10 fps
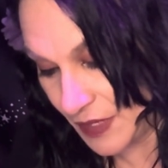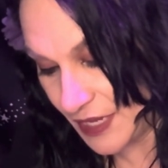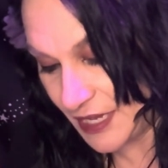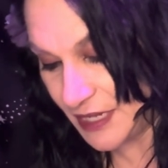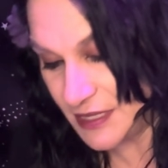I
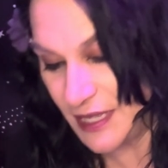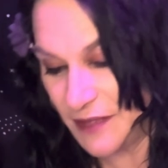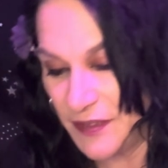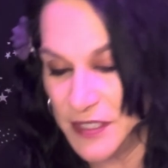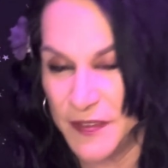can't tell if
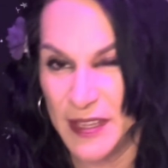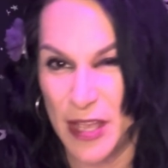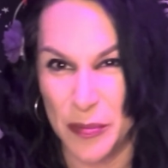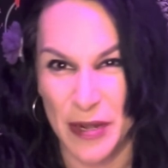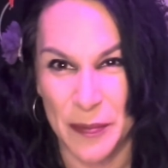these fell
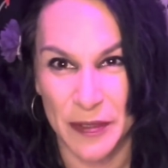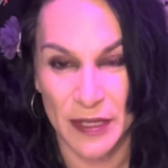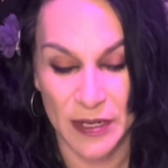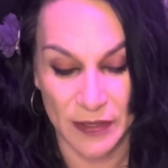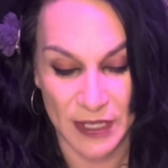out
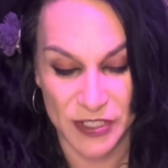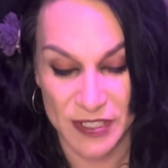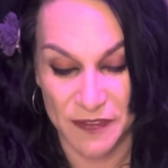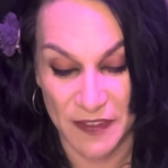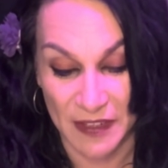properly or they
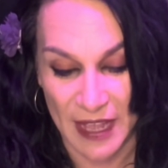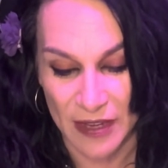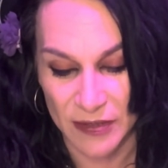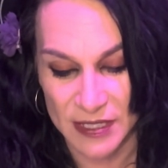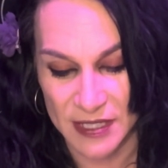just fell
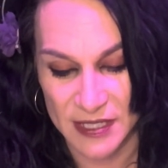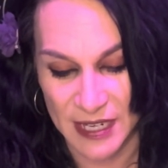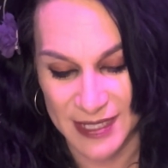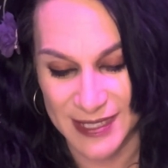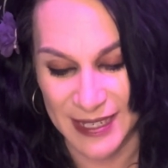out because this
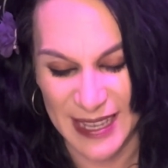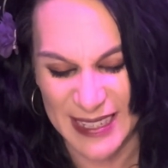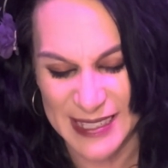deck's like kind